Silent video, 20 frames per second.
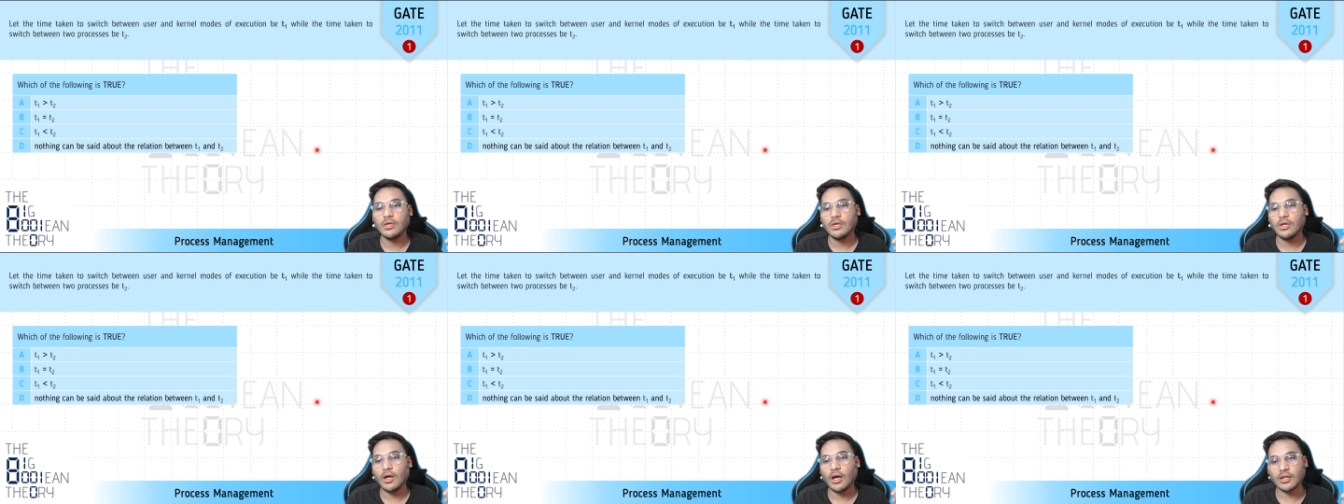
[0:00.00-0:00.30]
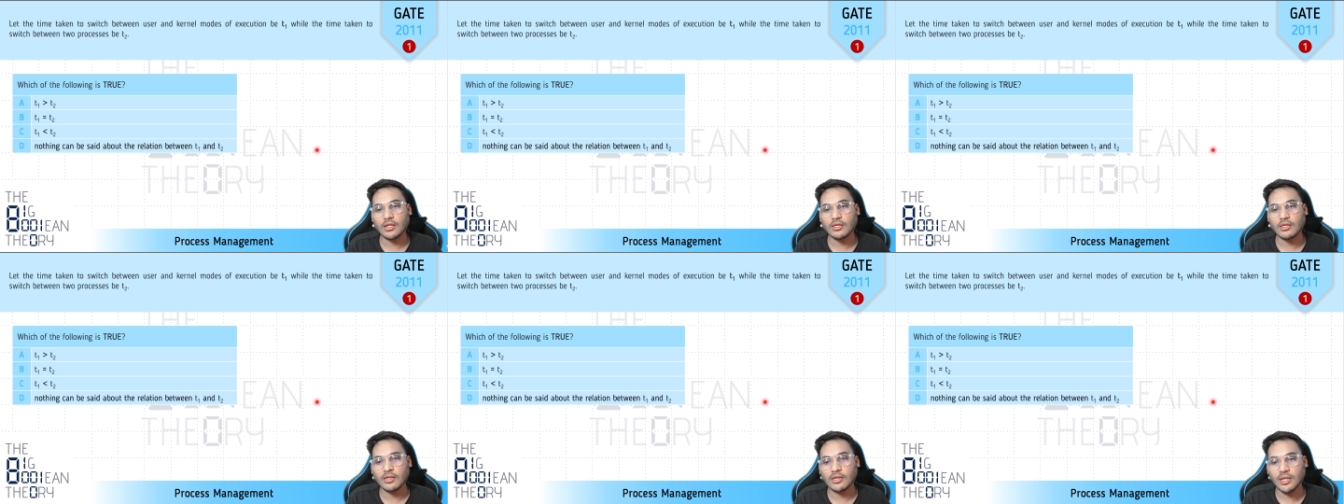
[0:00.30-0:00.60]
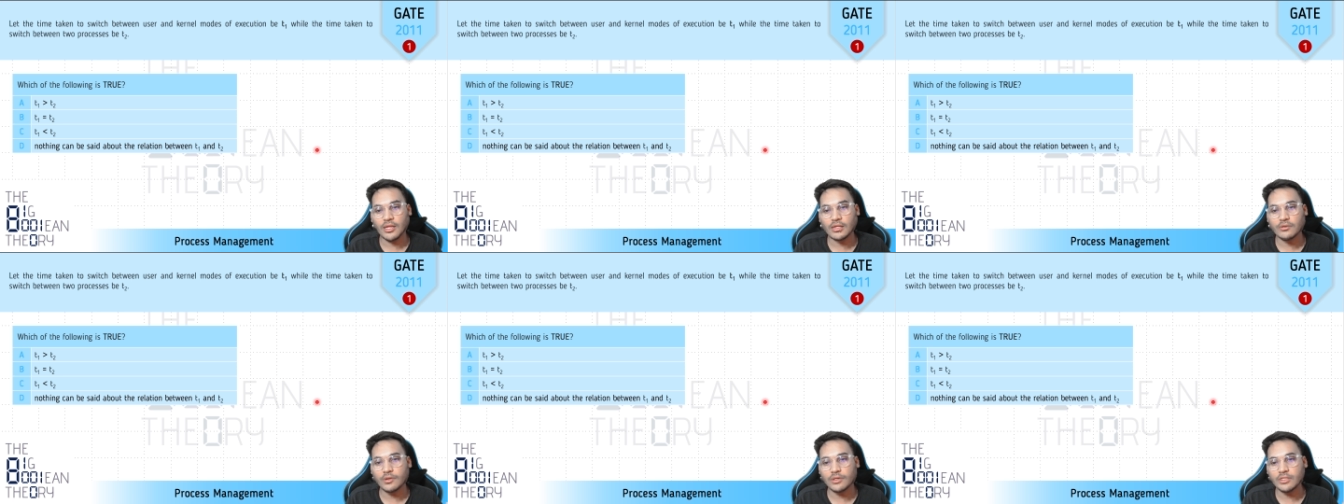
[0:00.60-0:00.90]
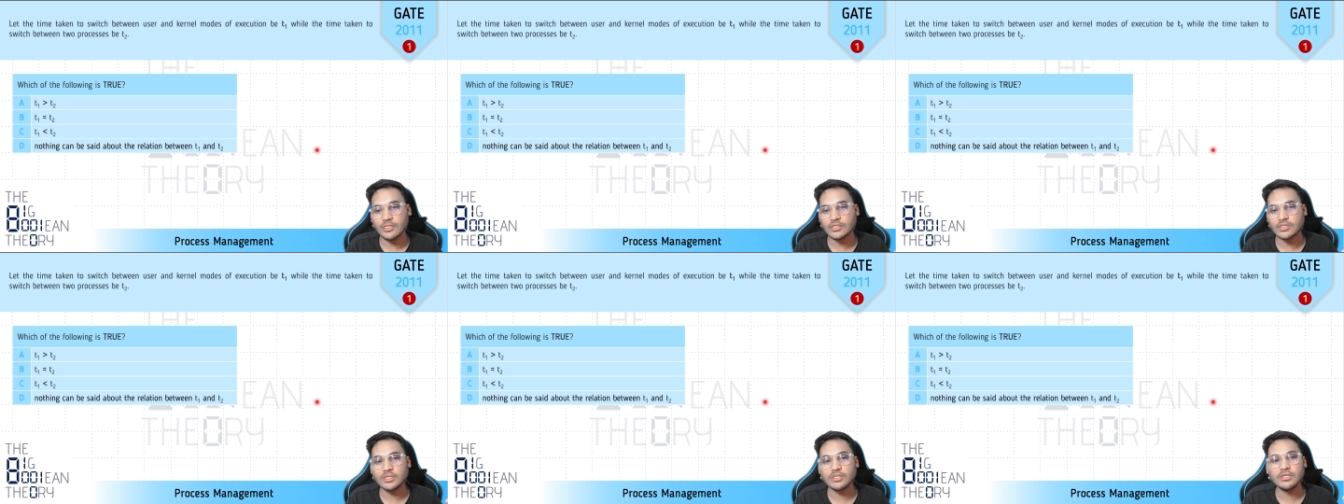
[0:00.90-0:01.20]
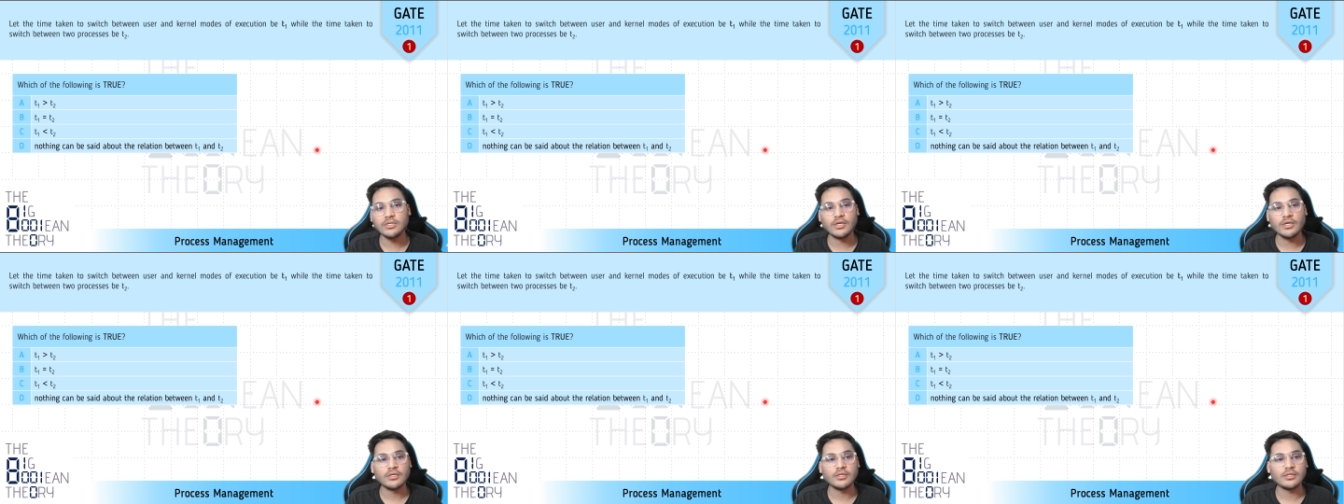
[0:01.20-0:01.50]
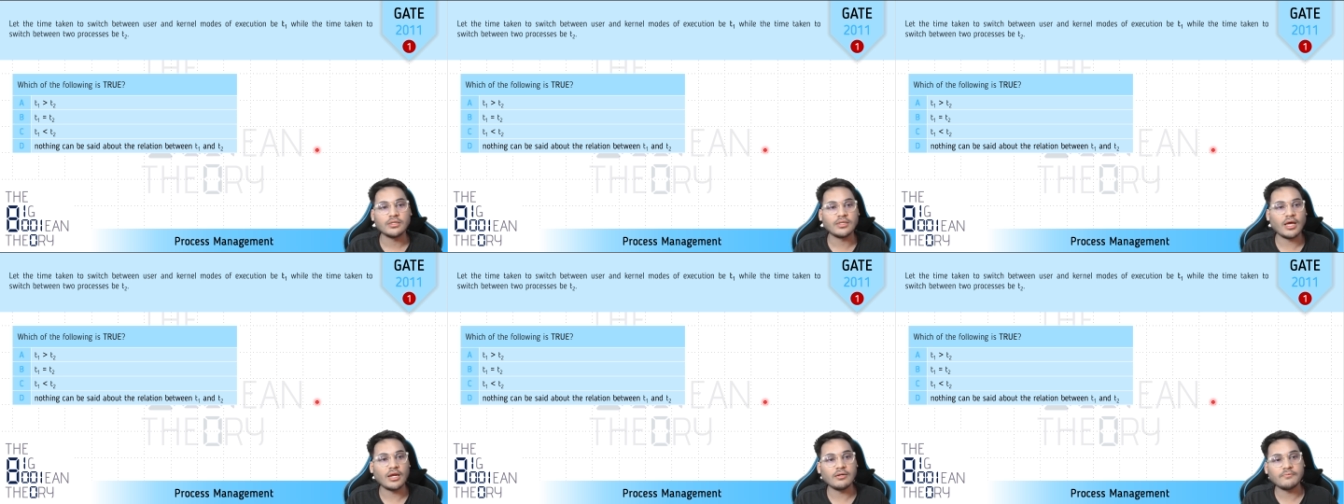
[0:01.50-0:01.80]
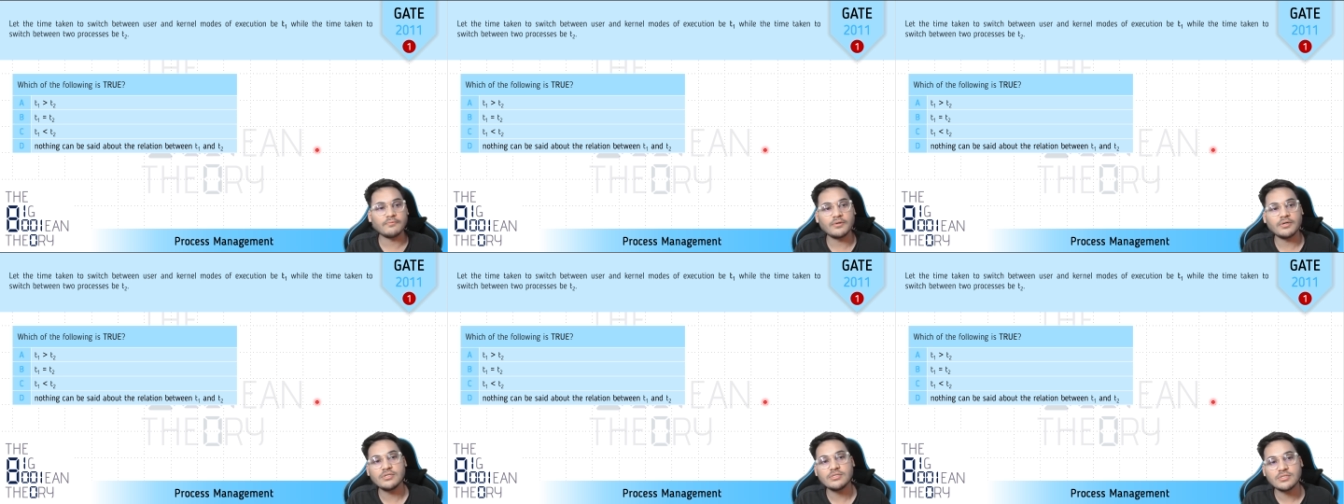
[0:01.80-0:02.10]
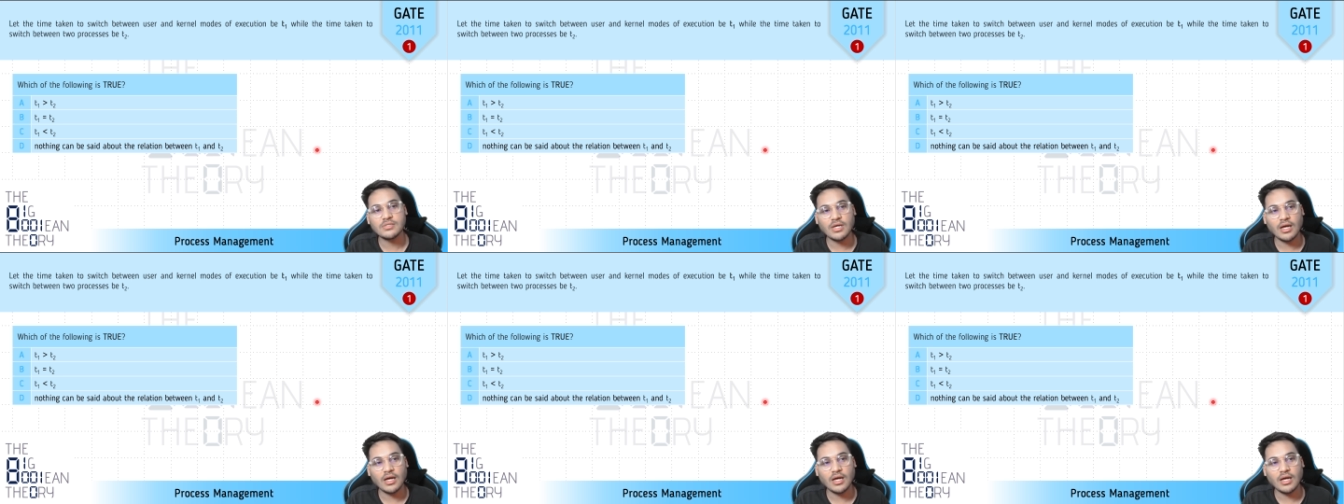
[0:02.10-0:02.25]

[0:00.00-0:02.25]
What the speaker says: another gate question that was